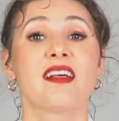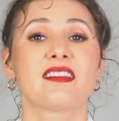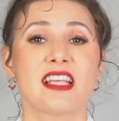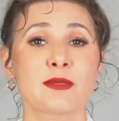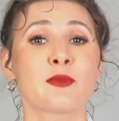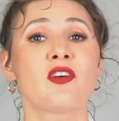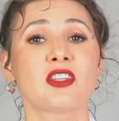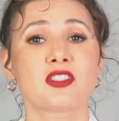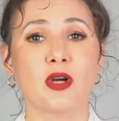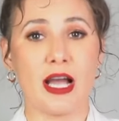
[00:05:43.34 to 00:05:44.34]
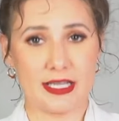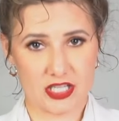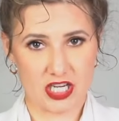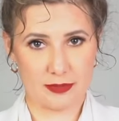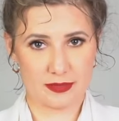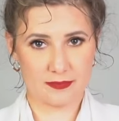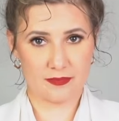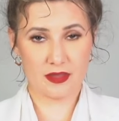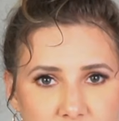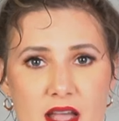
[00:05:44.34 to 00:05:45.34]
Let's move on to eye shapes.
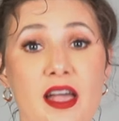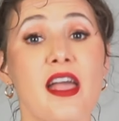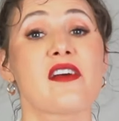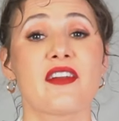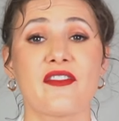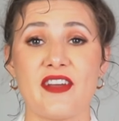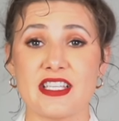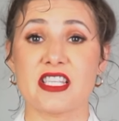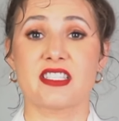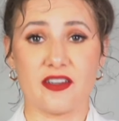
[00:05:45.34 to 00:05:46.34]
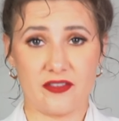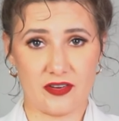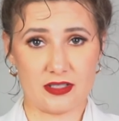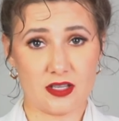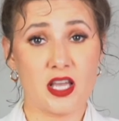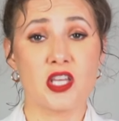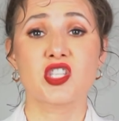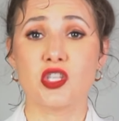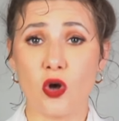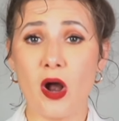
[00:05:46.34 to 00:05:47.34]
Every face is different,
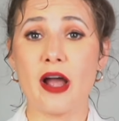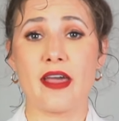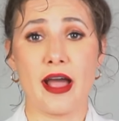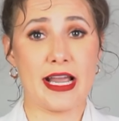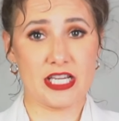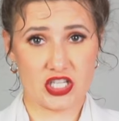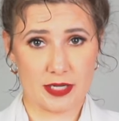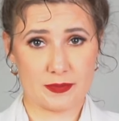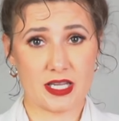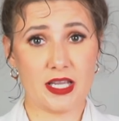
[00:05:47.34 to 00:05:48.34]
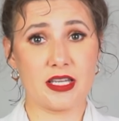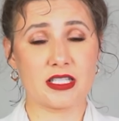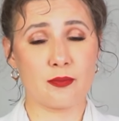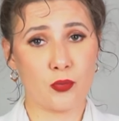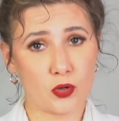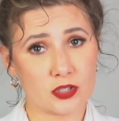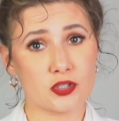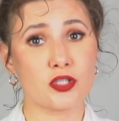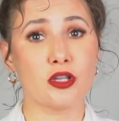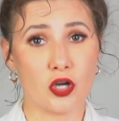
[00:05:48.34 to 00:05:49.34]
so are the eye shapes. It is important
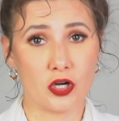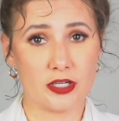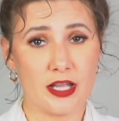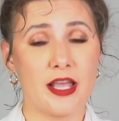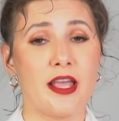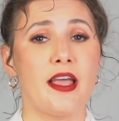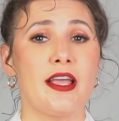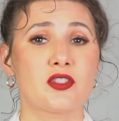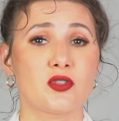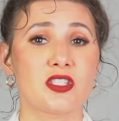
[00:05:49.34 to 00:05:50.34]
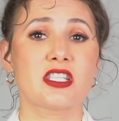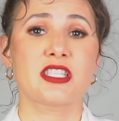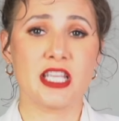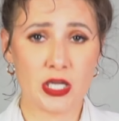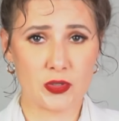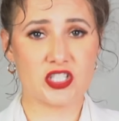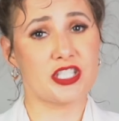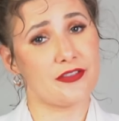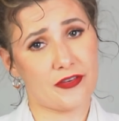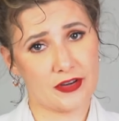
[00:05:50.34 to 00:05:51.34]
to learn and to distinguish
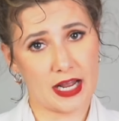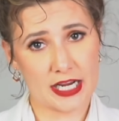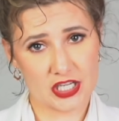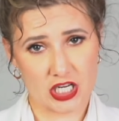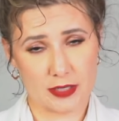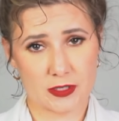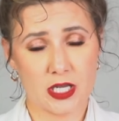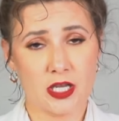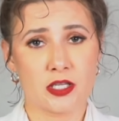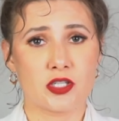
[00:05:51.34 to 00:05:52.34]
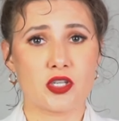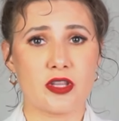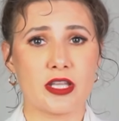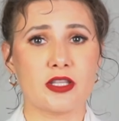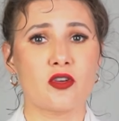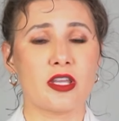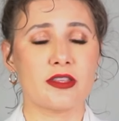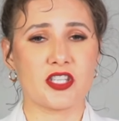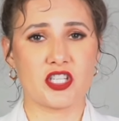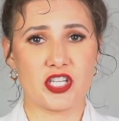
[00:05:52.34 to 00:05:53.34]
different eye shapes so that you can
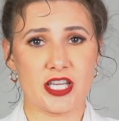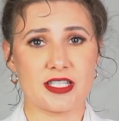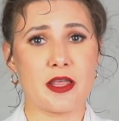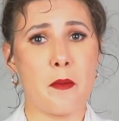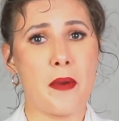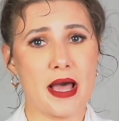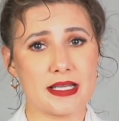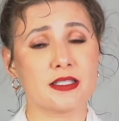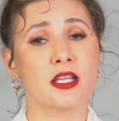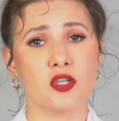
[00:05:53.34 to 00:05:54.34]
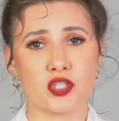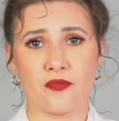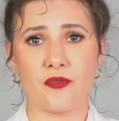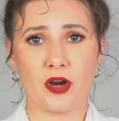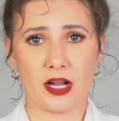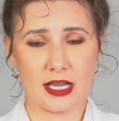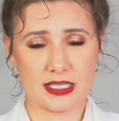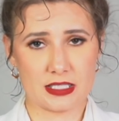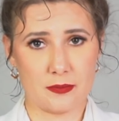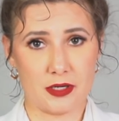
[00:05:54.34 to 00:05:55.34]
suggest the best solution for a
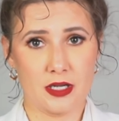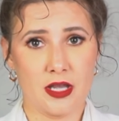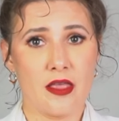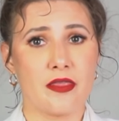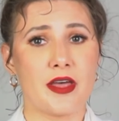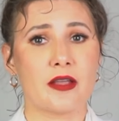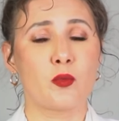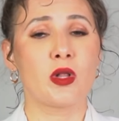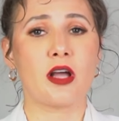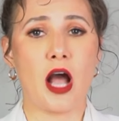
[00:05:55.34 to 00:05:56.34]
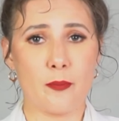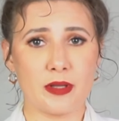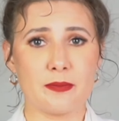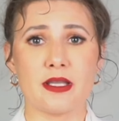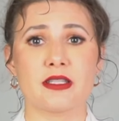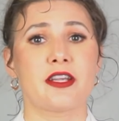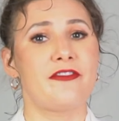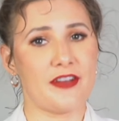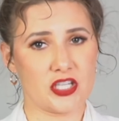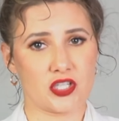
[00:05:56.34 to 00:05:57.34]
customer that will complement their
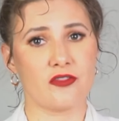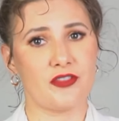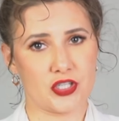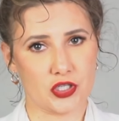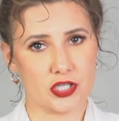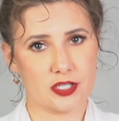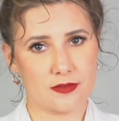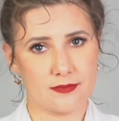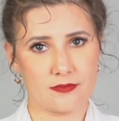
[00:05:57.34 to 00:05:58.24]
facial features.